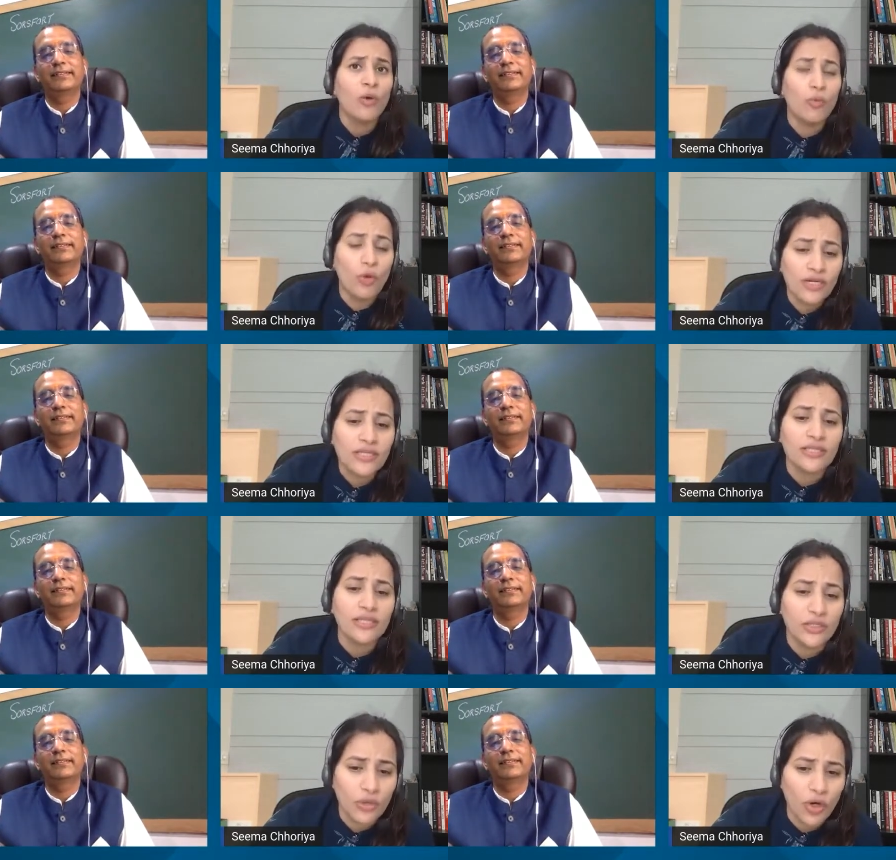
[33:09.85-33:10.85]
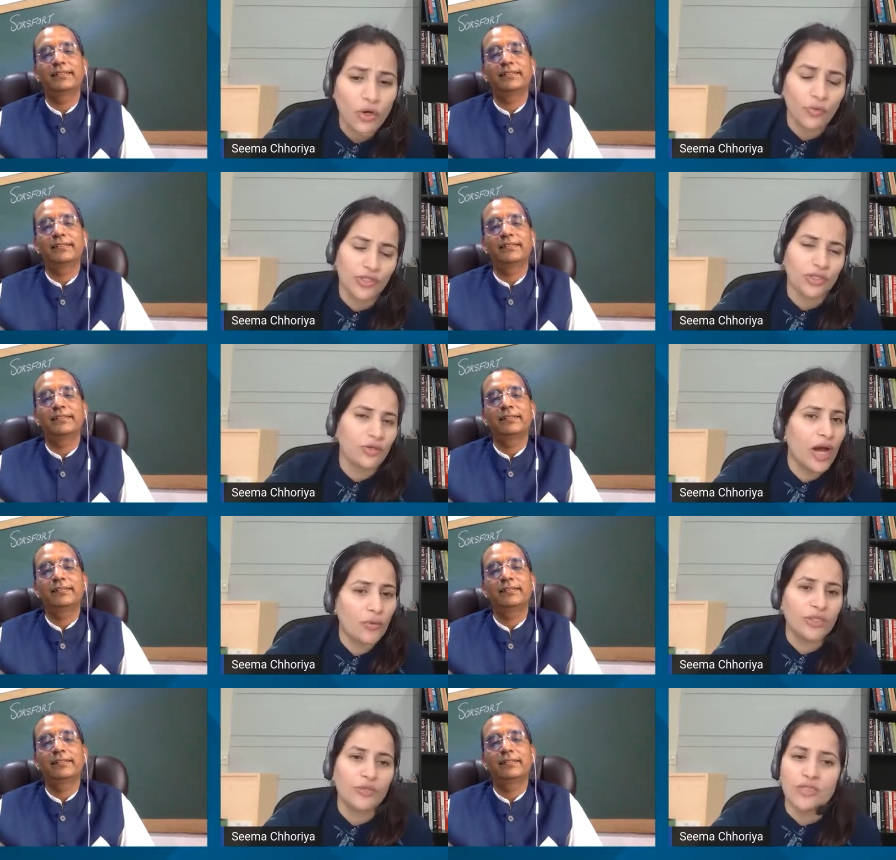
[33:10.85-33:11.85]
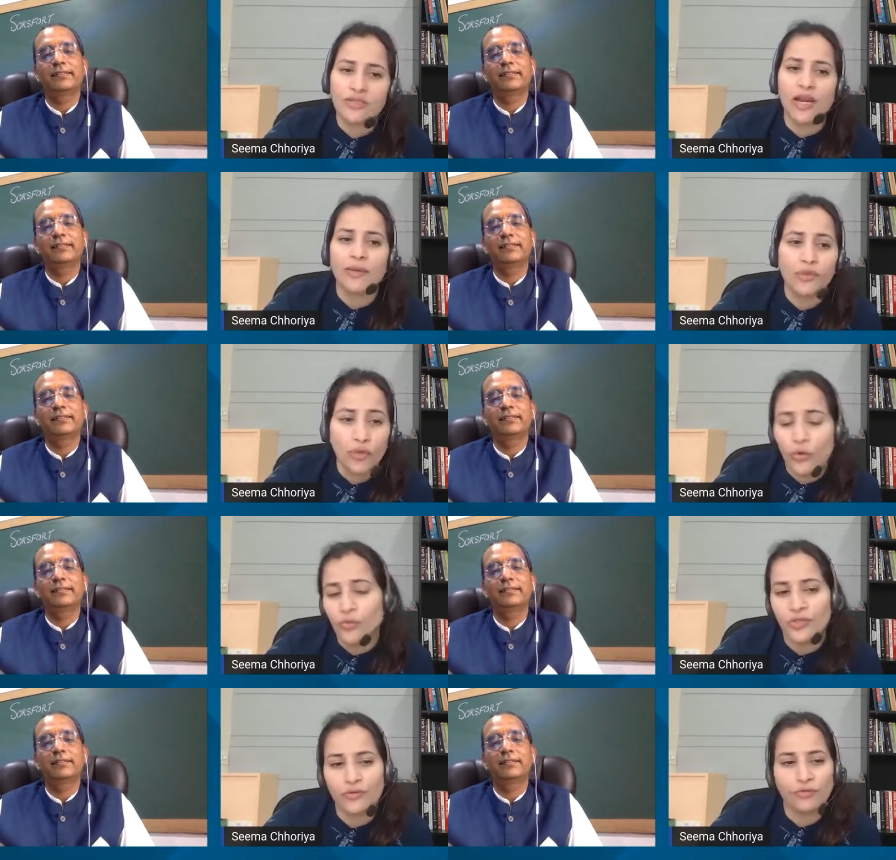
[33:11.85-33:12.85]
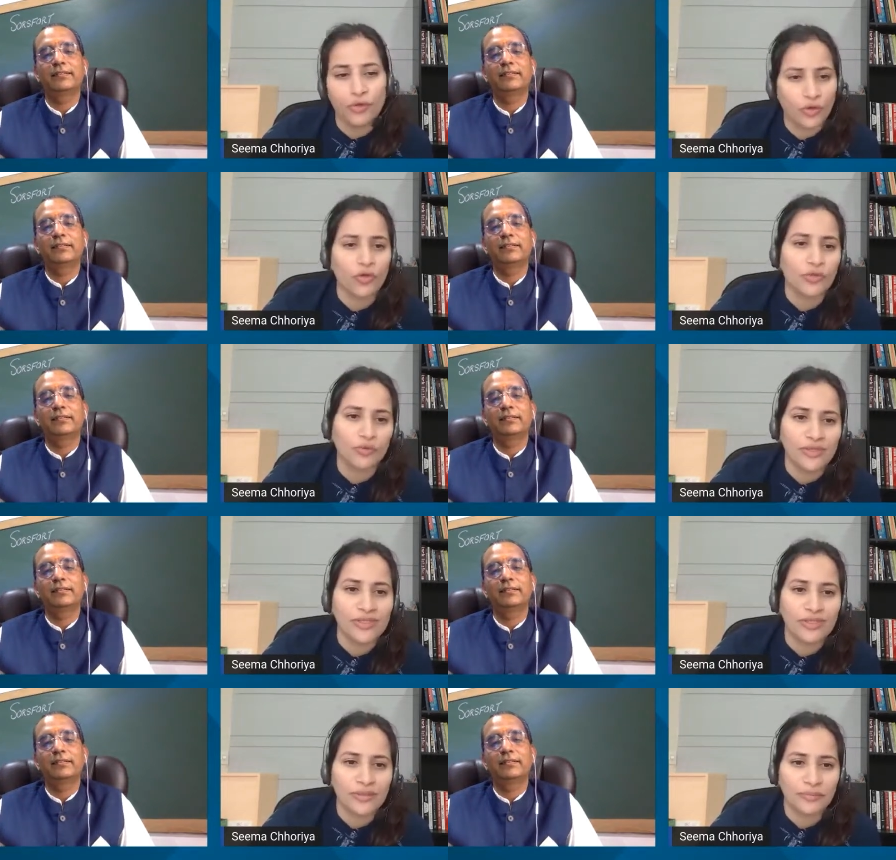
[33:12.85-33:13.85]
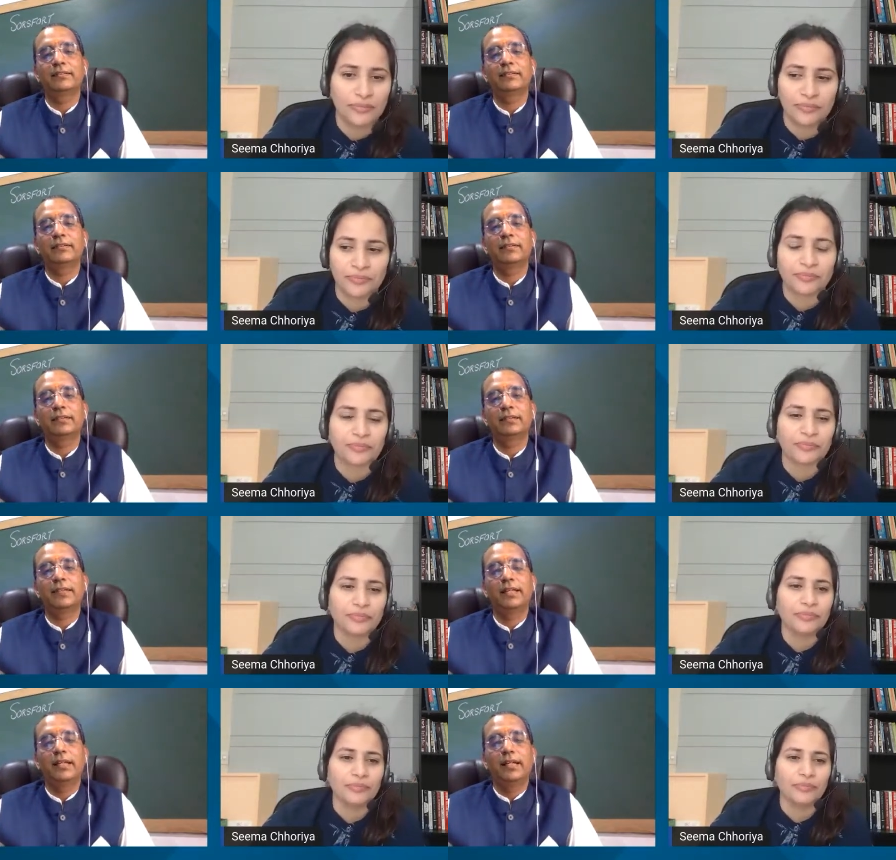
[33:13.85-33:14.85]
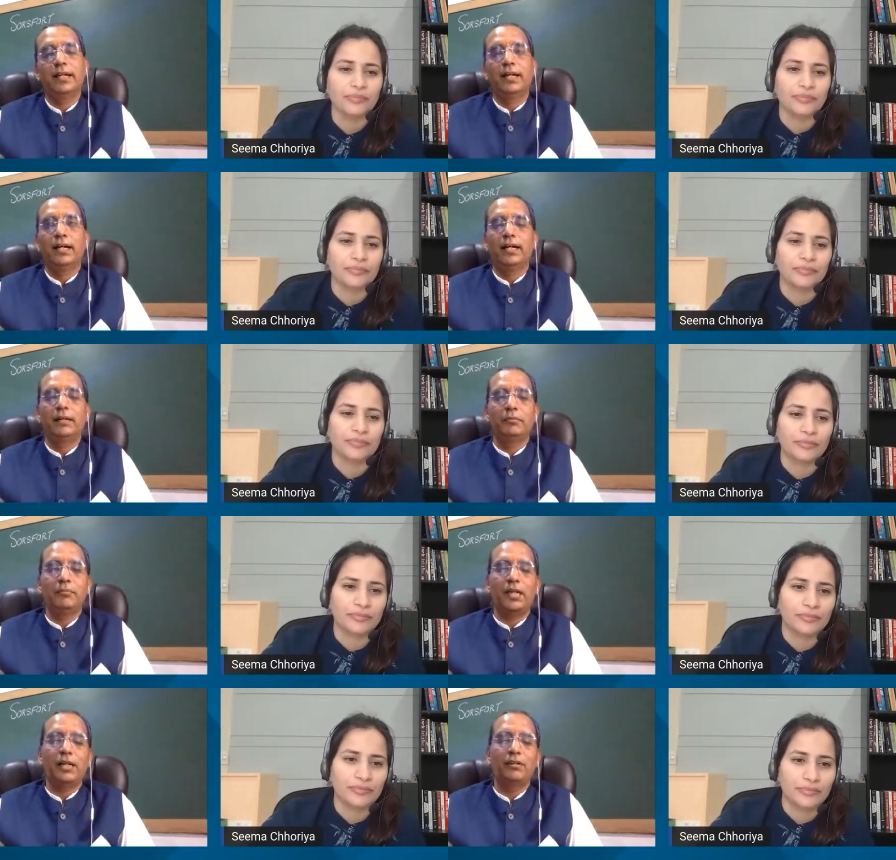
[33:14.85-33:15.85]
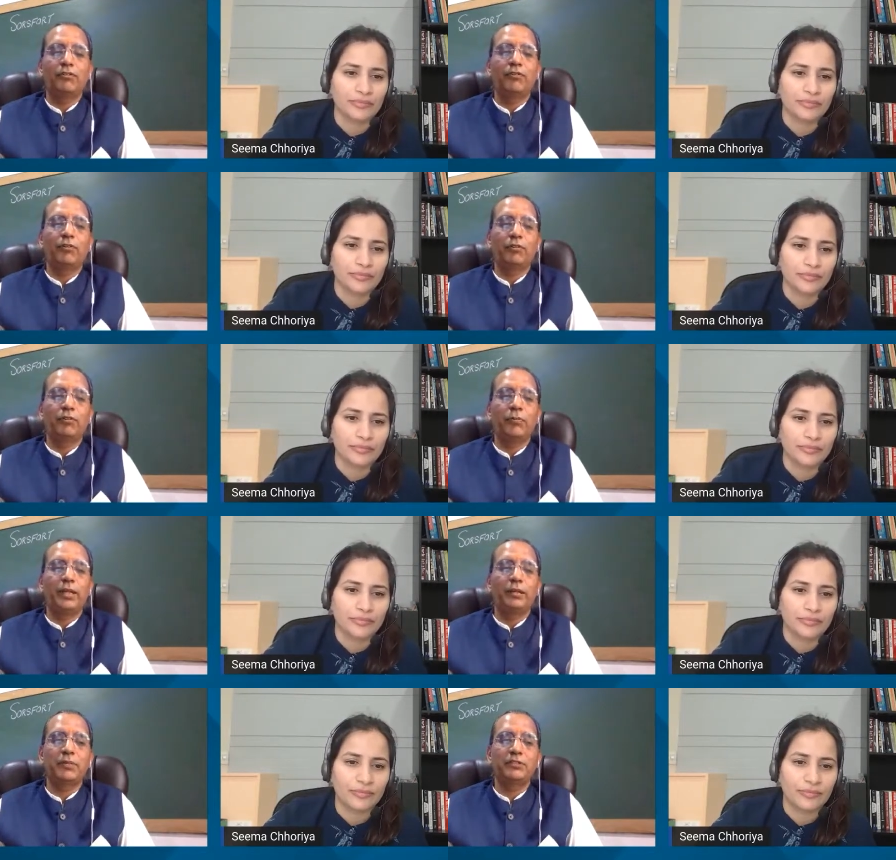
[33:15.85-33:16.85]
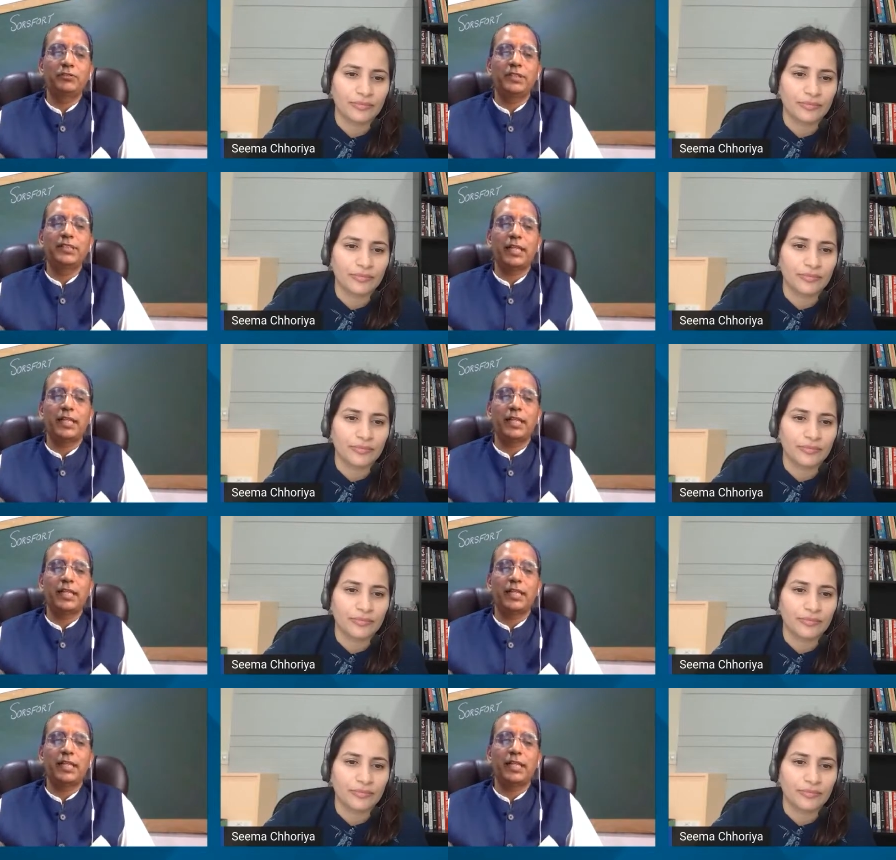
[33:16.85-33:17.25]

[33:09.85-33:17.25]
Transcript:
Speaker 1: what is your vision? How would you describe your vision for your students?
Speaker 2: Uh, I look forward to making my students